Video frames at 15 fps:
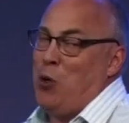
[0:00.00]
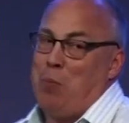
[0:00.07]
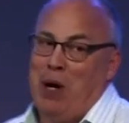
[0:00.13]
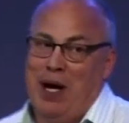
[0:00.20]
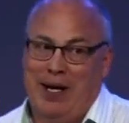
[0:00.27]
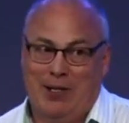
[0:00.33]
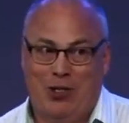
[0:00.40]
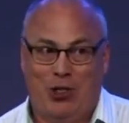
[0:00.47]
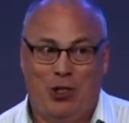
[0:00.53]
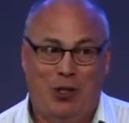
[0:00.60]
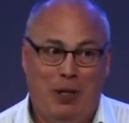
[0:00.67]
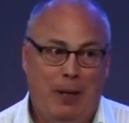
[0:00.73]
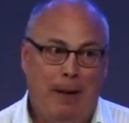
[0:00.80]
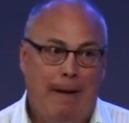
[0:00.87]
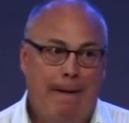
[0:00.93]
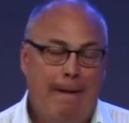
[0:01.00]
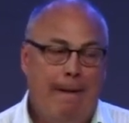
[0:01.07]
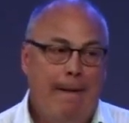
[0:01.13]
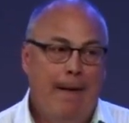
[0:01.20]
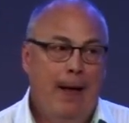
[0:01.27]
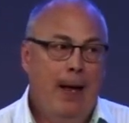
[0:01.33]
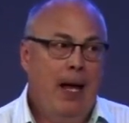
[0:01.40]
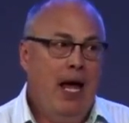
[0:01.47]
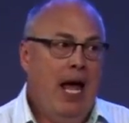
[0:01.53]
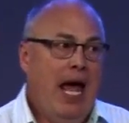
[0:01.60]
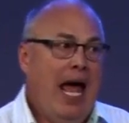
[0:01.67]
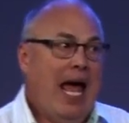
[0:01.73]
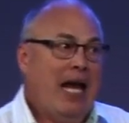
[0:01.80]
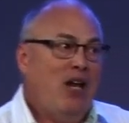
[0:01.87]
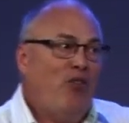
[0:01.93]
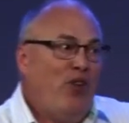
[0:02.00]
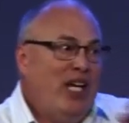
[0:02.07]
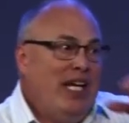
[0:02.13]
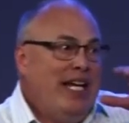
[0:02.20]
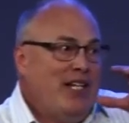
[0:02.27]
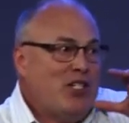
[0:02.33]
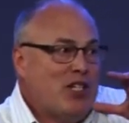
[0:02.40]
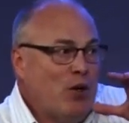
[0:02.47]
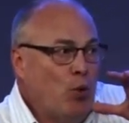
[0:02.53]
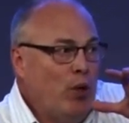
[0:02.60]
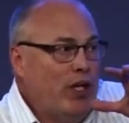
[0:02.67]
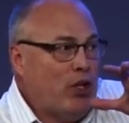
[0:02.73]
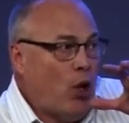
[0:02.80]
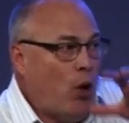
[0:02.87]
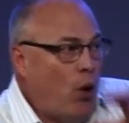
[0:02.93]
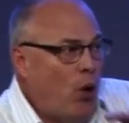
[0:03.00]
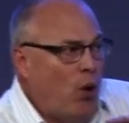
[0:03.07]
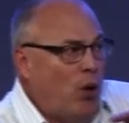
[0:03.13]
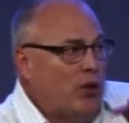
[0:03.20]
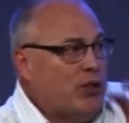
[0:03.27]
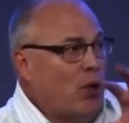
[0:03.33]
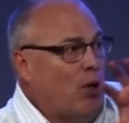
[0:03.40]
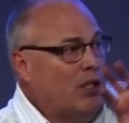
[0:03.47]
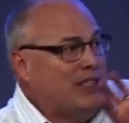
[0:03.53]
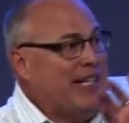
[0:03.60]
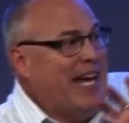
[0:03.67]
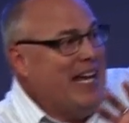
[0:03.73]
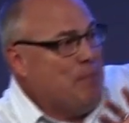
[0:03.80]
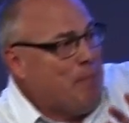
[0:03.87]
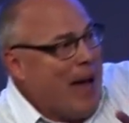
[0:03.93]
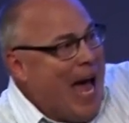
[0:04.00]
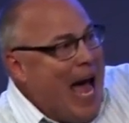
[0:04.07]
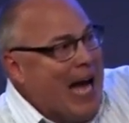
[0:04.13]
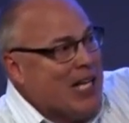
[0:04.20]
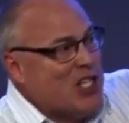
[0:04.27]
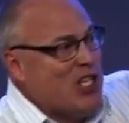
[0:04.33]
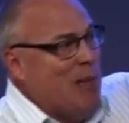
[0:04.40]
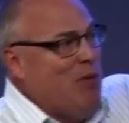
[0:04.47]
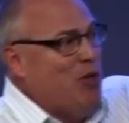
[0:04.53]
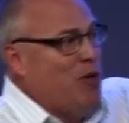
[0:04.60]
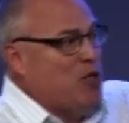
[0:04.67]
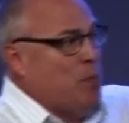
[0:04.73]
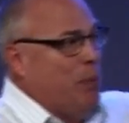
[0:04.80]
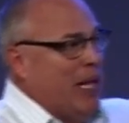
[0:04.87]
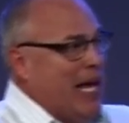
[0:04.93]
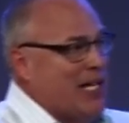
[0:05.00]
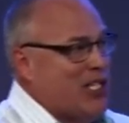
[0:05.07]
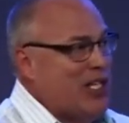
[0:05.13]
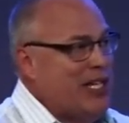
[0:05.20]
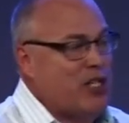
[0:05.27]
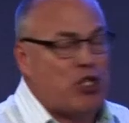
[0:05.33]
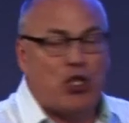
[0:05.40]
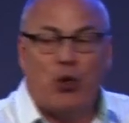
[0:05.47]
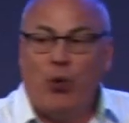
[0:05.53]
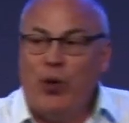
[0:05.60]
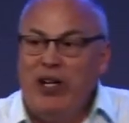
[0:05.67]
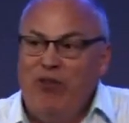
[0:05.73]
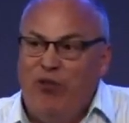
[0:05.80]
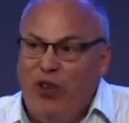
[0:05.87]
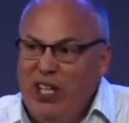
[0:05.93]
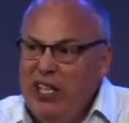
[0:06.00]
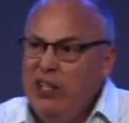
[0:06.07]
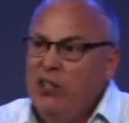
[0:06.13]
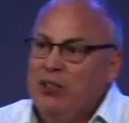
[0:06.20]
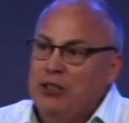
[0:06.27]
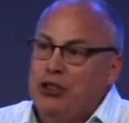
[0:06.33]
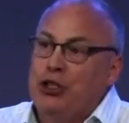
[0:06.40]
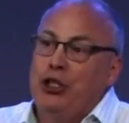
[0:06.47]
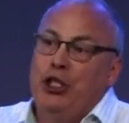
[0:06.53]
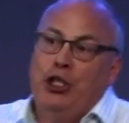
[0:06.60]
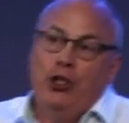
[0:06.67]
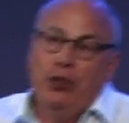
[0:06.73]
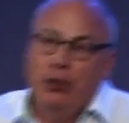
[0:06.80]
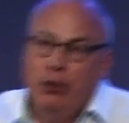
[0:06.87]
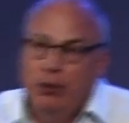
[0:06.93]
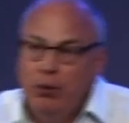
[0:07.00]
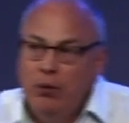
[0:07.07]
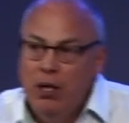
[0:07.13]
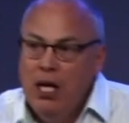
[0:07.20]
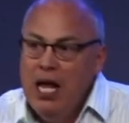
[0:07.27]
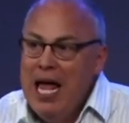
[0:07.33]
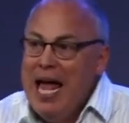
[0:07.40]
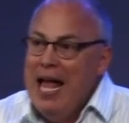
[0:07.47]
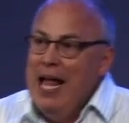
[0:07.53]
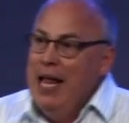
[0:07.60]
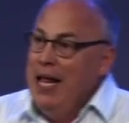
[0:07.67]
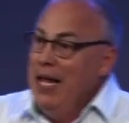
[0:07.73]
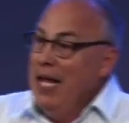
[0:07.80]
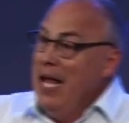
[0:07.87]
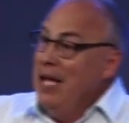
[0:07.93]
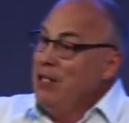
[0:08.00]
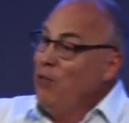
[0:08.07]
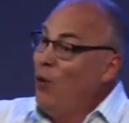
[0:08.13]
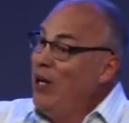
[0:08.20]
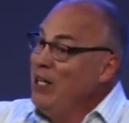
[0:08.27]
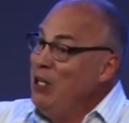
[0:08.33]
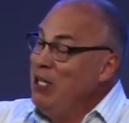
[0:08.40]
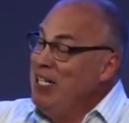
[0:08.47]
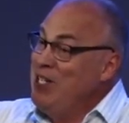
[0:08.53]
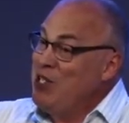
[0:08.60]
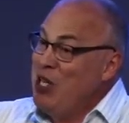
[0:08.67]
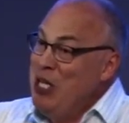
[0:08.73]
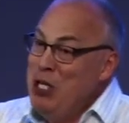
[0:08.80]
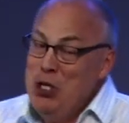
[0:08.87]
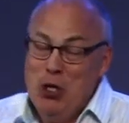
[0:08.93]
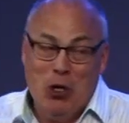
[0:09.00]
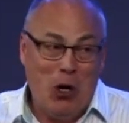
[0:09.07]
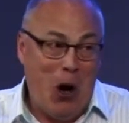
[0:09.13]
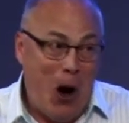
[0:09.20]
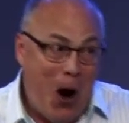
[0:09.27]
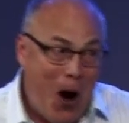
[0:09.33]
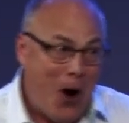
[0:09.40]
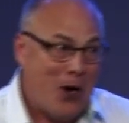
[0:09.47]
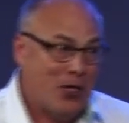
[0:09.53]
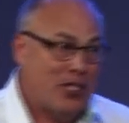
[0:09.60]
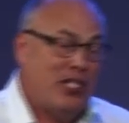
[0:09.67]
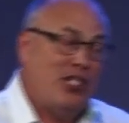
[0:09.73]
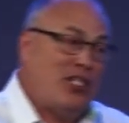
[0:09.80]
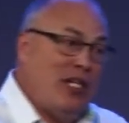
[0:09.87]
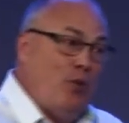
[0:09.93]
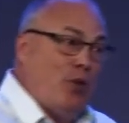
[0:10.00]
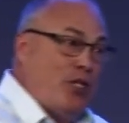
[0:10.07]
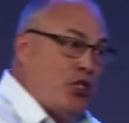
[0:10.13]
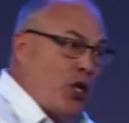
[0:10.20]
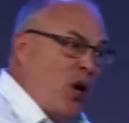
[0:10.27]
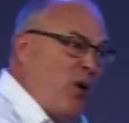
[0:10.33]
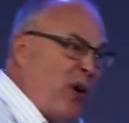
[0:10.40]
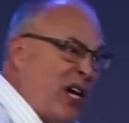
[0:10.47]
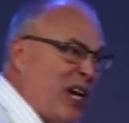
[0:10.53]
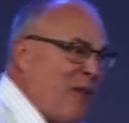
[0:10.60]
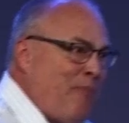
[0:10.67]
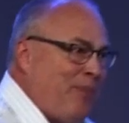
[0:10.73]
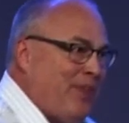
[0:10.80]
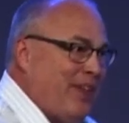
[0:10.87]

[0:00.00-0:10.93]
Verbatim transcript: much. And if he needs to withhold or take back some of those blessings to reveal to you what is in your heart. You see, with Jonah,